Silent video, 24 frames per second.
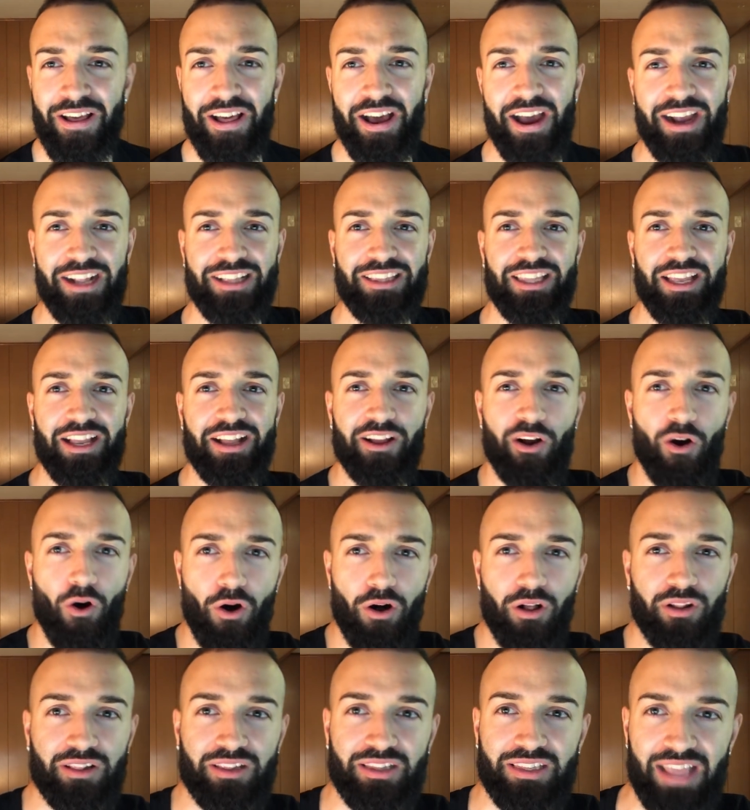Like the
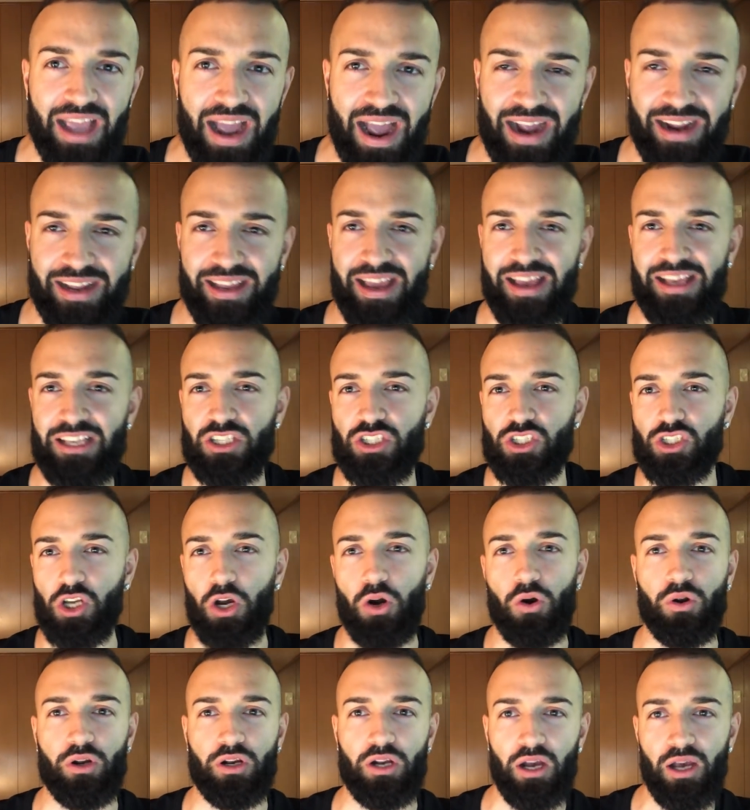whole deck is
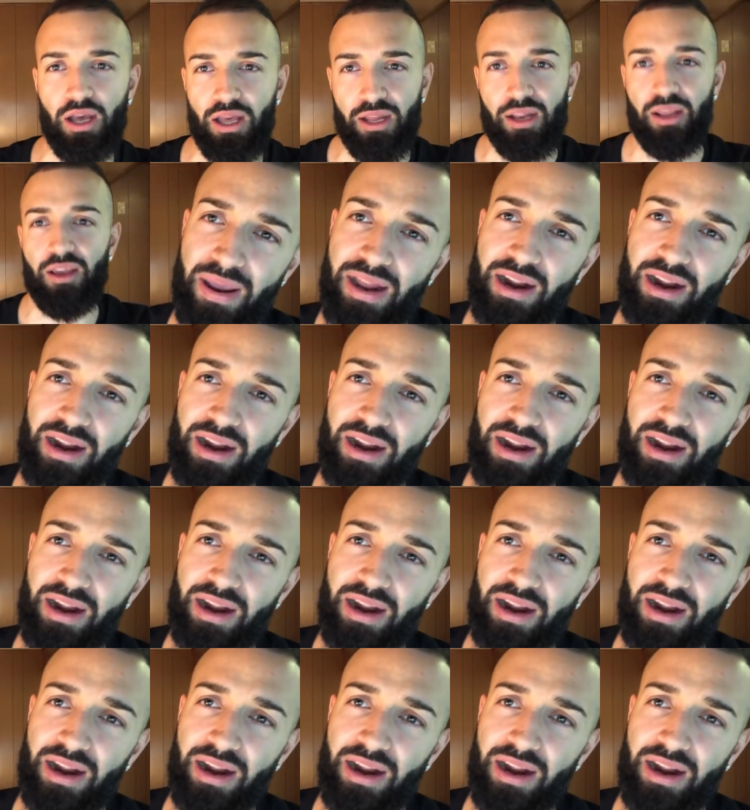so good.